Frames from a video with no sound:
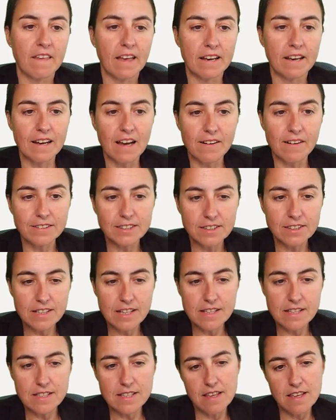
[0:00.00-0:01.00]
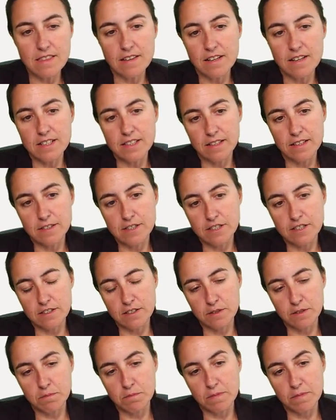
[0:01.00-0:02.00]
And now, as you can see, there is a
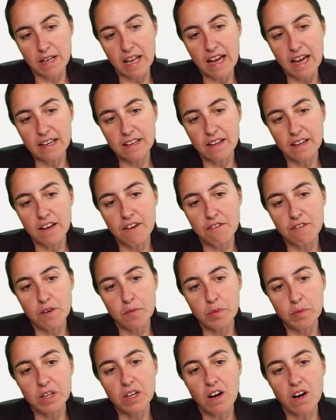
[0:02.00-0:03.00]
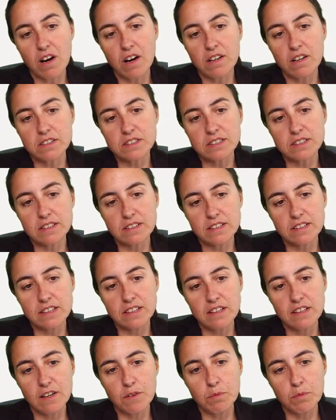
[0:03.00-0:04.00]
slight error because
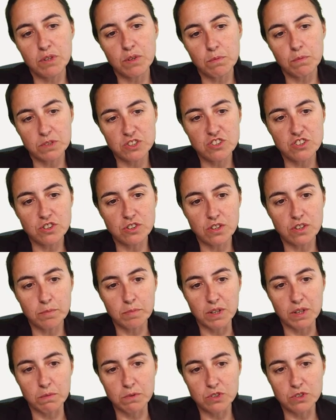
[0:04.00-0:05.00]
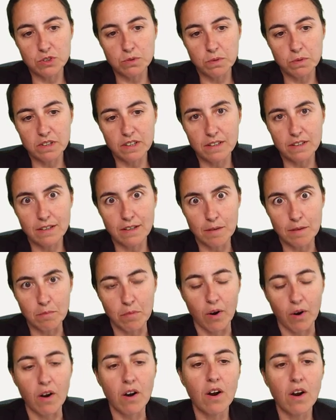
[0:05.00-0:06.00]
here we don't want Germany, we just want the
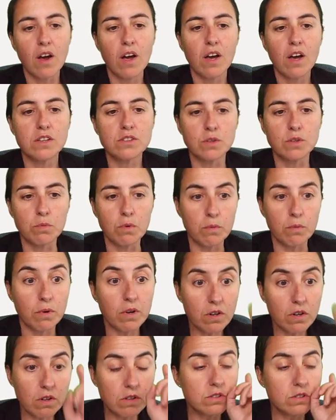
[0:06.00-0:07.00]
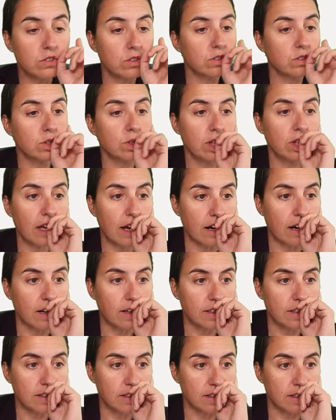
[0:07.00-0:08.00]
number. So what we're going to do
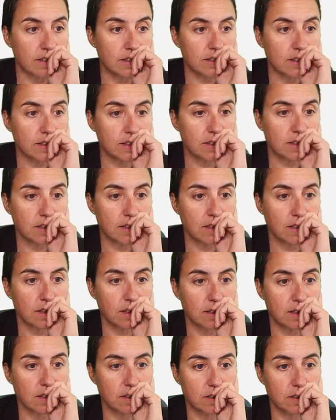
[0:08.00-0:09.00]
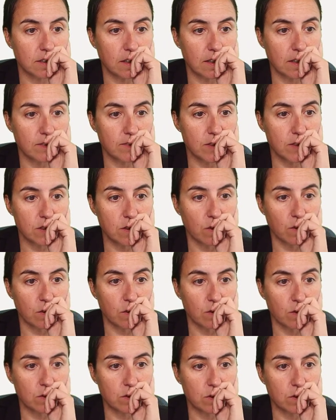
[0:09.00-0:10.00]
there is, so let me show
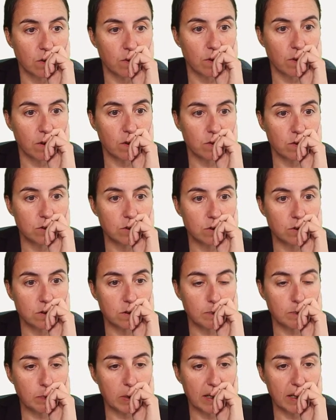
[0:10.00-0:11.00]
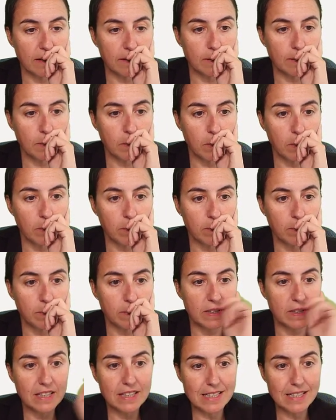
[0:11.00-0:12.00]
you. So we're going to split
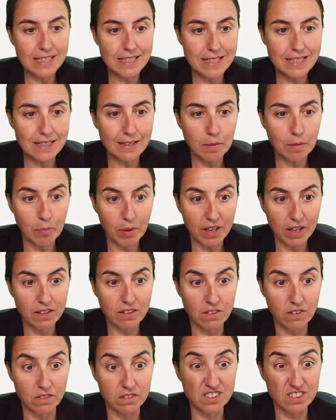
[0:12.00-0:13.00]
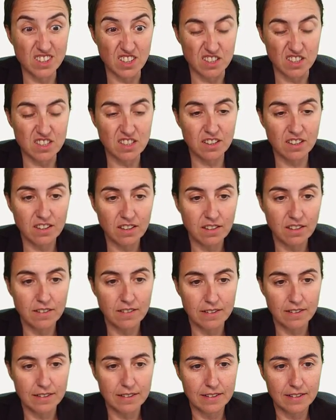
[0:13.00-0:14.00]
digit by not digit.
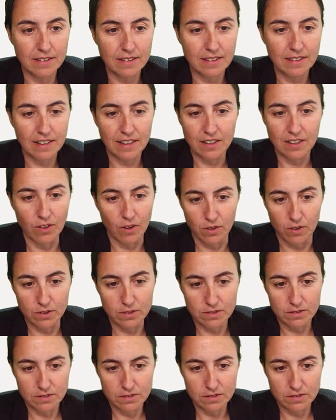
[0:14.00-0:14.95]
No.